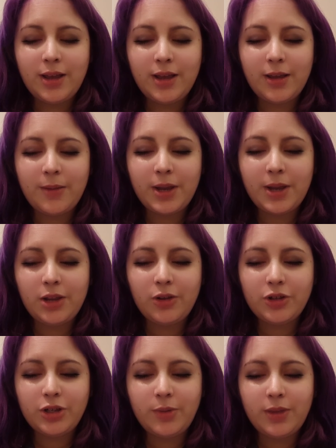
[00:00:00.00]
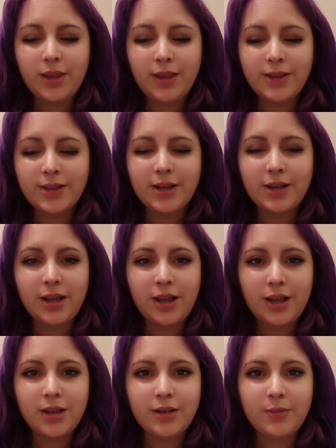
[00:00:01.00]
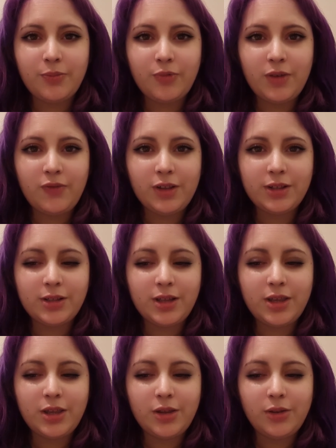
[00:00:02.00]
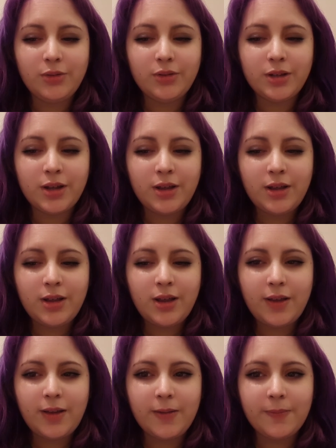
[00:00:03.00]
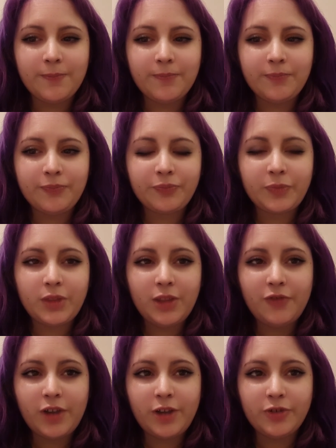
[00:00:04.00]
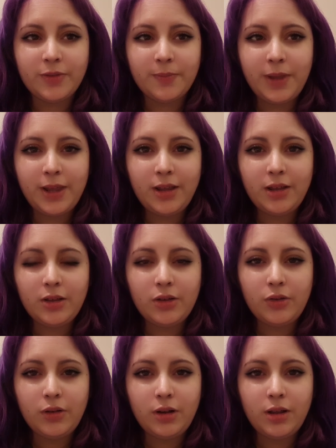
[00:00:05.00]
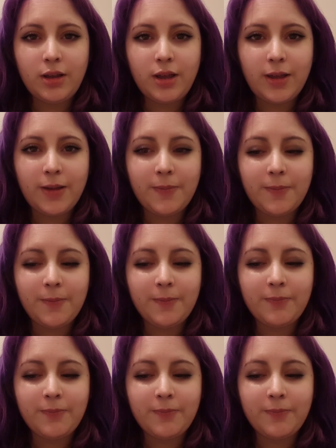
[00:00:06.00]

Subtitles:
And I got 2 of these, and I had previously used the Virgin Pink colour. I